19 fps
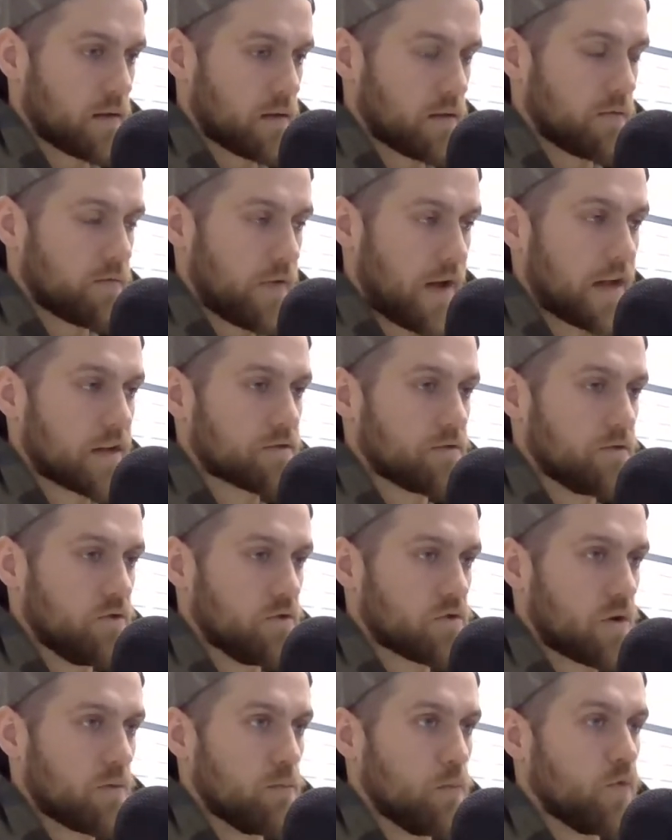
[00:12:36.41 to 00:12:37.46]
Like the faster you
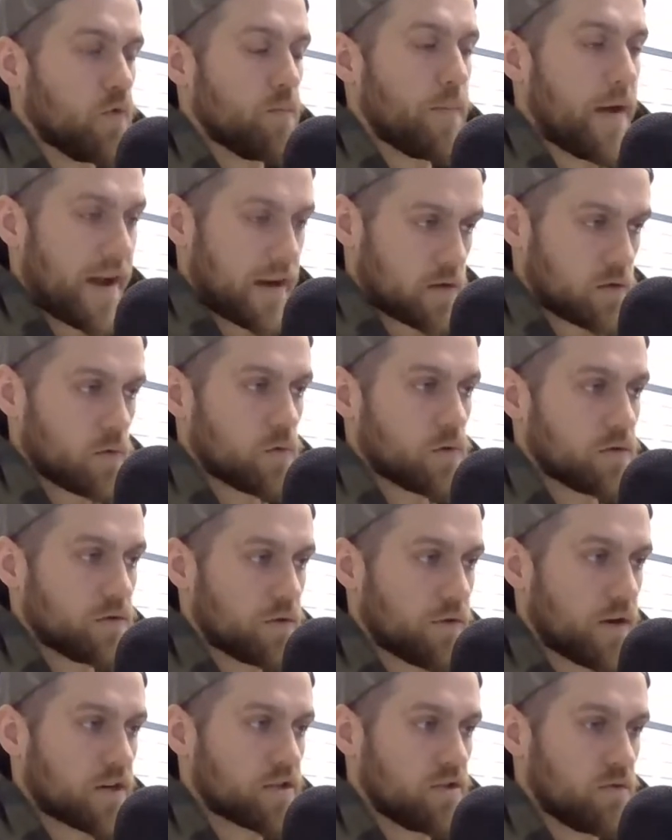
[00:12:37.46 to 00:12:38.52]
start moving back towards the
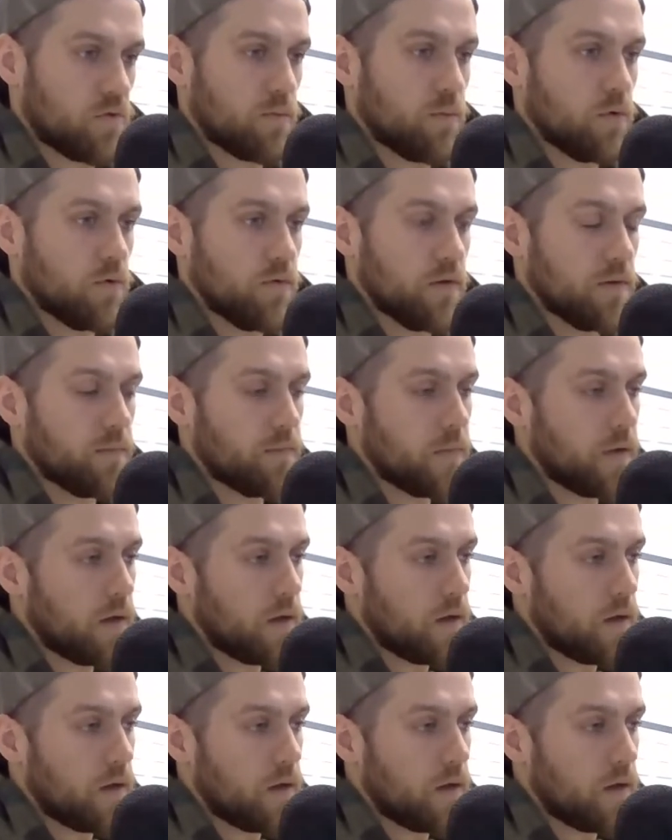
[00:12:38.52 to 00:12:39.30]
direction you want to move in.